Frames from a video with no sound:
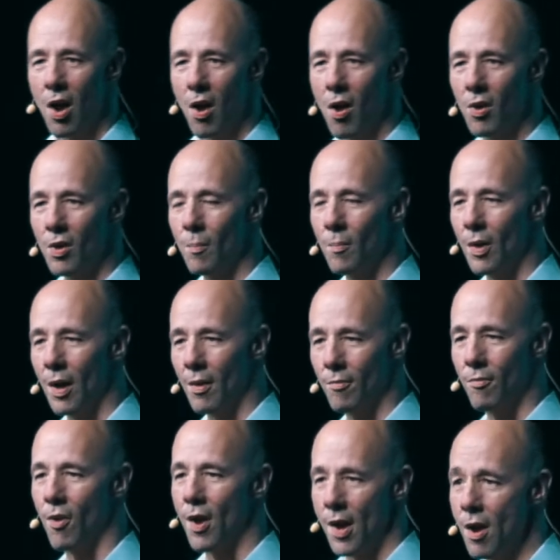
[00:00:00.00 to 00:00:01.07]
called them uh,
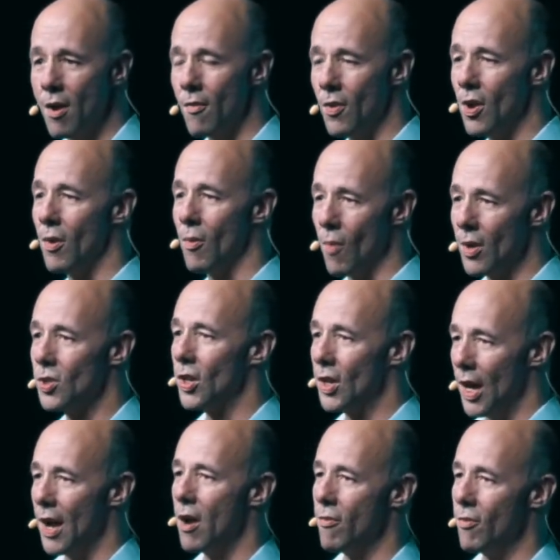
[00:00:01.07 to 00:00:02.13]
for an interview and went to
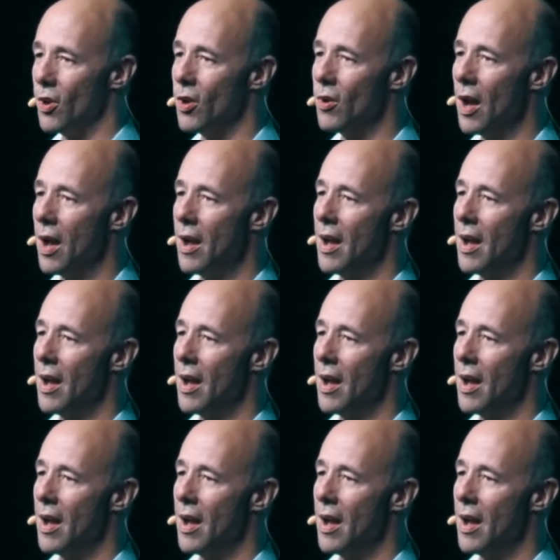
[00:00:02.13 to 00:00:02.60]
the interview